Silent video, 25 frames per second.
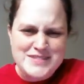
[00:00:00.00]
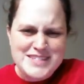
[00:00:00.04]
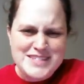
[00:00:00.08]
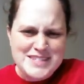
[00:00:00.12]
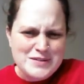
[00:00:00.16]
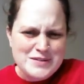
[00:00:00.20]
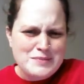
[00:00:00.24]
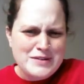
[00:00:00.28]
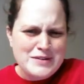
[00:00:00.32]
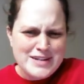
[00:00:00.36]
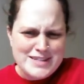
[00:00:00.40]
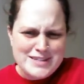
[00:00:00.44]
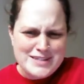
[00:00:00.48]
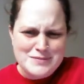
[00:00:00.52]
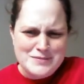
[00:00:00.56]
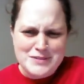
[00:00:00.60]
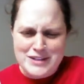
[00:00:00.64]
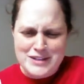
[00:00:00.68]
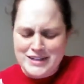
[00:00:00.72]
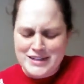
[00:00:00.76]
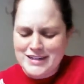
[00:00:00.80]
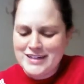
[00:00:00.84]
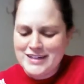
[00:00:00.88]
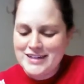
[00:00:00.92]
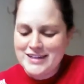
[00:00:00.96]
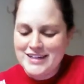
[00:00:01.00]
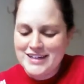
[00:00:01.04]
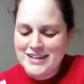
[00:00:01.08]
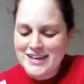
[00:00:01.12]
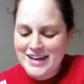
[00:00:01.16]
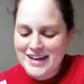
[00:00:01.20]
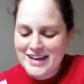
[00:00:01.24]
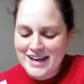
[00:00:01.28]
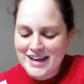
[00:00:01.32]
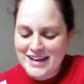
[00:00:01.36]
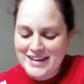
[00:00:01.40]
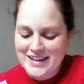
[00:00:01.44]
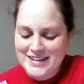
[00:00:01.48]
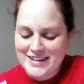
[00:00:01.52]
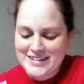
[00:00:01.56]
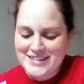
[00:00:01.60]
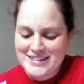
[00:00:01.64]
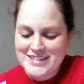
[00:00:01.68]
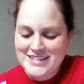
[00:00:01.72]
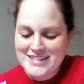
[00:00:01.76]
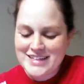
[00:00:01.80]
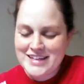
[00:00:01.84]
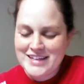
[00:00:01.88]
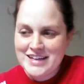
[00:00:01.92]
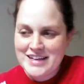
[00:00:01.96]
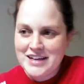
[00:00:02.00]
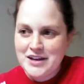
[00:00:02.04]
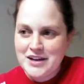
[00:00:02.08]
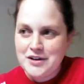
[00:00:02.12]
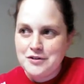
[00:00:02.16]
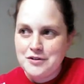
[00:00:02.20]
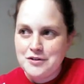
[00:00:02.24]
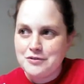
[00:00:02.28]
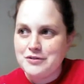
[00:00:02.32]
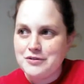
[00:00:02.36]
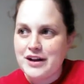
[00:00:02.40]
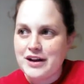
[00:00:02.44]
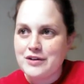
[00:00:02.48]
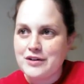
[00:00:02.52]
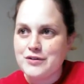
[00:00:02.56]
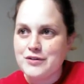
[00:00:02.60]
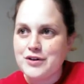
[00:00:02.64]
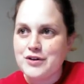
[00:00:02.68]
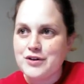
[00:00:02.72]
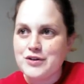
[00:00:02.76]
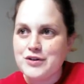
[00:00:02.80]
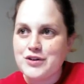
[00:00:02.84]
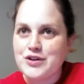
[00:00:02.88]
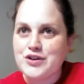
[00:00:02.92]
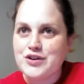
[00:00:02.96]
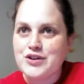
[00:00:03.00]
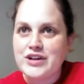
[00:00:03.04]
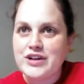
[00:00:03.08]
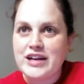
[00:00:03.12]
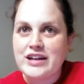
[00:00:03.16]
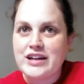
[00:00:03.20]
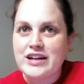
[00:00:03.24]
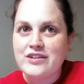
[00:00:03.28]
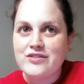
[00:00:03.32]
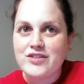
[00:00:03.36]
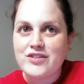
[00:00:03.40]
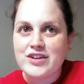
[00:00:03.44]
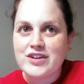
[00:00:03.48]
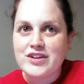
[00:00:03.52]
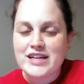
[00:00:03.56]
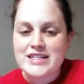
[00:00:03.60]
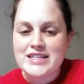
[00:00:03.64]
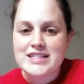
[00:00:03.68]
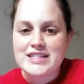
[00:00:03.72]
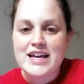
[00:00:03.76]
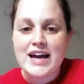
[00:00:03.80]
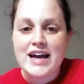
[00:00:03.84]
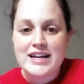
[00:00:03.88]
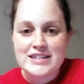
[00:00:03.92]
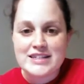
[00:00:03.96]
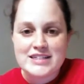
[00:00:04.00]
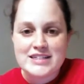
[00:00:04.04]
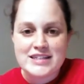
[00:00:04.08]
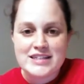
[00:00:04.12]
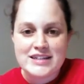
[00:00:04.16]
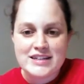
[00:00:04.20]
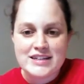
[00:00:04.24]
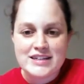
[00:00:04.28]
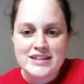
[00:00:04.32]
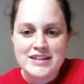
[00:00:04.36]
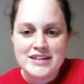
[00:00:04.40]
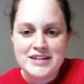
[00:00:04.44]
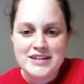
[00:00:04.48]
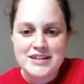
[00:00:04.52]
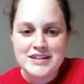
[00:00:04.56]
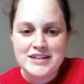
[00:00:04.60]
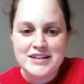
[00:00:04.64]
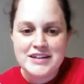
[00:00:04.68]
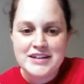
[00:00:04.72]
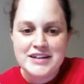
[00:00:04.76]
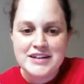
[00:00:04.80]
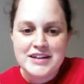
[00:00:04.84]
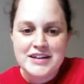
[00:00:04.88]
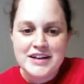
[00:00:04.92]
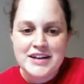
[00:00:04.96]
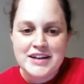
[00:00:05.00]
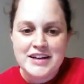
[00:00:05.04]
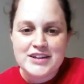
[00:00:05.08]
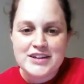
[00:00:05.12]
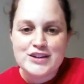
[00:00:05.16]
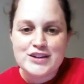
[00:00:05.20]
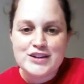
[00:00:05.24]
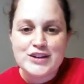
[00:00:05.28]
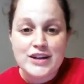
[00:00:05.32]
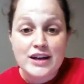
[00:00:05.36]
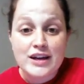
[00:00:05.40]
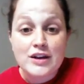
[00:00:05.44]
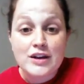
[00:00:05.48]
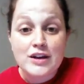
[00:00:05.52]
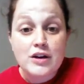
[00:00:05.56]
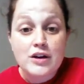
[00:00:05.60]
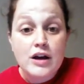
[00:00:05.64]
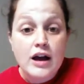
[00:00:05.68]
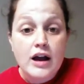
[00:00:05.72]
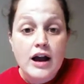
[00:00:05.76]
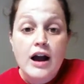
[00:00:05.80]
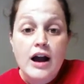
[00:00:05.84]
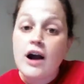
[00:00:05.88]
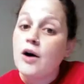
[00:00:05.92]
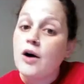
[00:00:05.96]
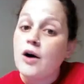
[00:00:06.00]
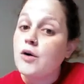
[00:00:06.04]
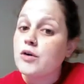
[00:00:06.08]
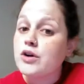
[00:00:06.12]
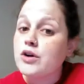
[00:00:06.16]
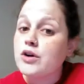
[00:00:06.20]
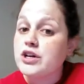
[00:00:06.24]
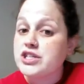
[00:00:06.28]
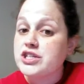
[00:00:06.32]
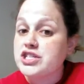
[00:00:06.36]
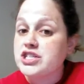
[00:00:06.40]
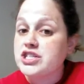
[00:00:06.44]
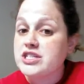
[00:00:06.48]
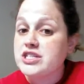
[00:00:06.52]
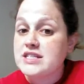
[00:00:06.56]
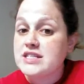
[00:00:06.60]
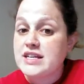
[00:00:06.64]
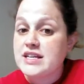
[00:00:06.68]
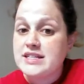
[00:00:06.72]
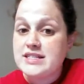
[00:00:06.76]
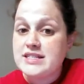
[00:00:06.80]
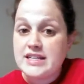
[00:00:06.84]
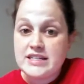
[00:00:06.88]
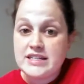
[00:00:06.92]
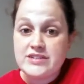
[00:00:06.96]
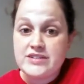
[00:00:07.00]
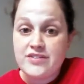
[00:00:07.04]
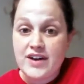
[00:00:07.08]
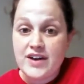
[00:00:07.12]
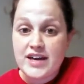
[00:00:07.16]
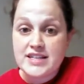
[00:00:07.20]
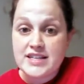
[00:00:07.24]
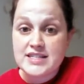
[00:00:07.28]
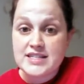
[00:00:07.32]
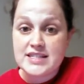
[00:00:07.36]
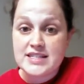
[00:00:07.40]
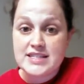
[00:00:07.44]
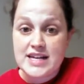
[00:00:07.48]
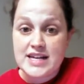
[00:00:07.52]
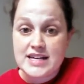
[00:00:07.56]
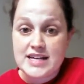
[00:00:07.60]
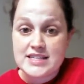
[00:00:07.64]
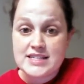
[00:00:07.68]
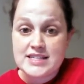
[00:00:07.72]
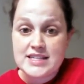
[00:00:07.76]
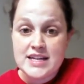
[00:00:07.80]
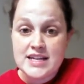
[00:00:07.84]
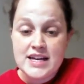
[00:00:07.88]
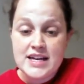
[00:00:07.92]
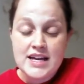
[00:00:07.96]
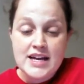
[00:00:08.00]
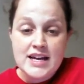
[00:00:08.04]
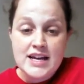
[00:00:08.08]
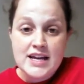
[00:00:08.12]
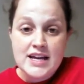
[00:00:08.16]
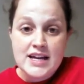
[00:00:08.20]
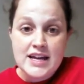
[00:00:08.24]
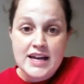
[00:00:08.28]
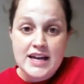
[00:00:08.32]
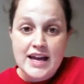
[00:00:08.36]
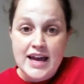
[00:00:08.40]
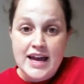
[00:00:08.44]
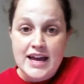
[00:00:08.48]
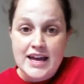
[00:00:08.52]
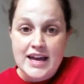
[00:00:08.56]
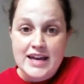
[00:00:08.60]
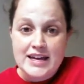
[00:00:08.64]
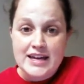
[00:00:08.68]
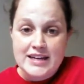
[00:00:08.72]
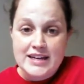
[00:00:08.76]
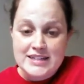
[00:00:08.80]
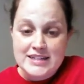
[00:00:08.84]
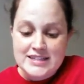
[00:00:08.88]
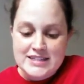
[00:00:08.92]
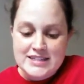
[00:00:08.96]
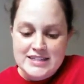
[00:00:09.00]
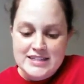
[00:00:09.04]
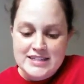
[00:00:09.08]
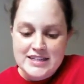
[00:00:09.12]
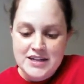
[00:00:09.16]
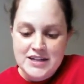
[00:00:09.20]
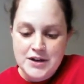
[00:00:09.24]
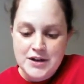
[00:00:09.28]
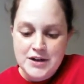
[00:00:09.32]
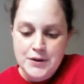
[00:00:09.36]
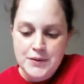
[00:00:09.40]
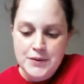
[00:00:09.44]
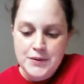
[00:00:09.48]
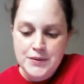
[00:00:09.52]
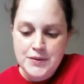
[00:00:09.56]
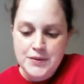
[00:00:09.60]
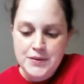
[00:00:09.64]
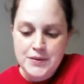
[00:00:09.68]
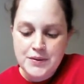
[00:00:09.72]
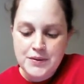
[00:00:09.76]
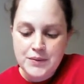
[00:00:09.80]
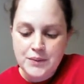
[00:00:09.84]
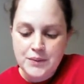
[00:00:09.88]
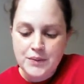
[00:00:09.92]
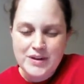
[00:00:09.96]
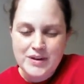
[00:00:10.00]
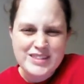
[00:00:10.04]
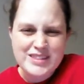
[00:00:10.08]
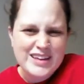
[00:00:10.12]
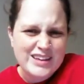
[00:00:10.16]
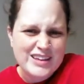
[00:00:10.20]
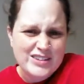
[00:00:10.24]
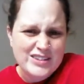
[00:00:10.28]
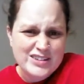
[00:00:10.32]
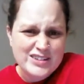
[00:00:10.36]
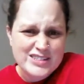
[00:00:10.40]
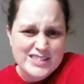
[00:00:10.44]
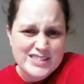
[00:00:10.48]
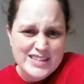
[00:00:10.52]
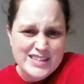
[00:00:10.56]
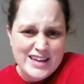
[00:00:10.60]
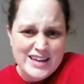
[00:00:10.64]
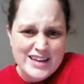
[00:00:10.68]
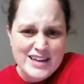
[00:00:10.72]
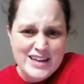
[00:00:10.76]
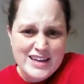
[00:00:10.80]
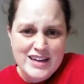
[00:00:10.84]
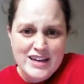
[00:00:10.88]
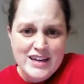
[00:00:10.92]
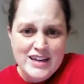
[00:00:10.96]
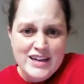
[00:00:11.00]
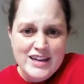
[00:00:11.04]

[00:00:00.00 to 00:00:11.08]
Still pretty similar. And when I wrote created for this, I had to look at how Christians identify success and what that looks like